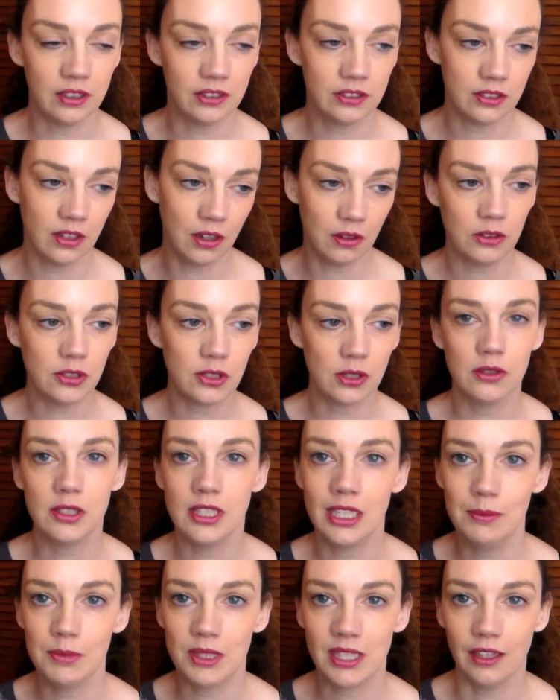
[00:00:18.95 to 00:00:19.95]
it also
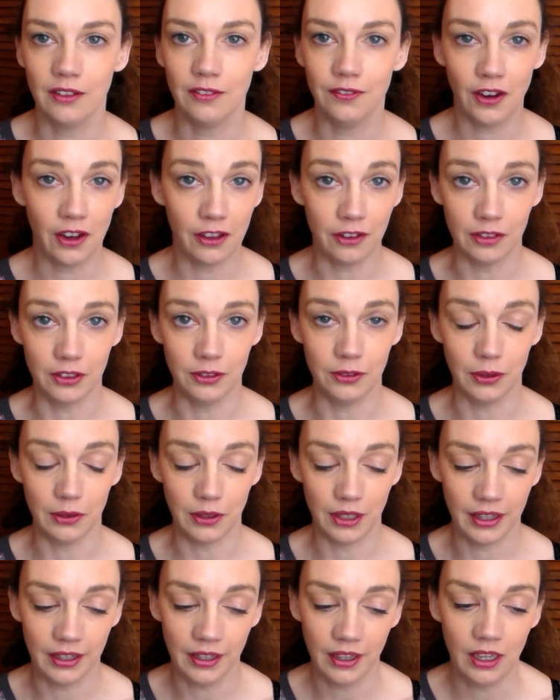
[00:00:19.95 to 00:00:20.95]
seems like father and
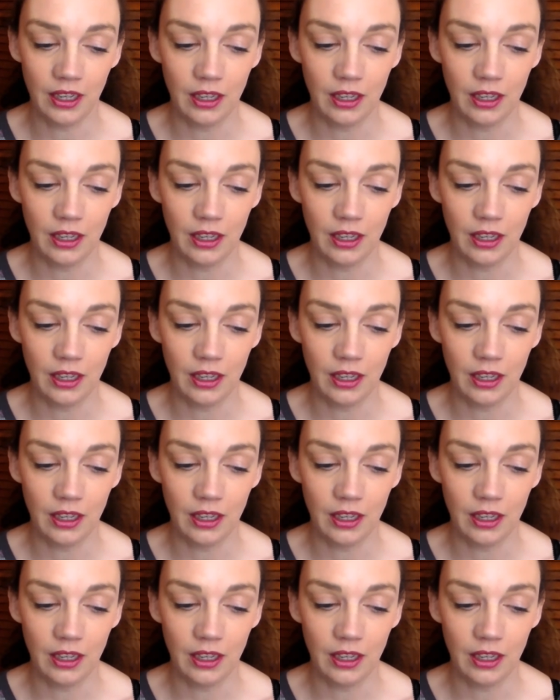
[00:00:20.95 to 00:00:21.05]
daughter.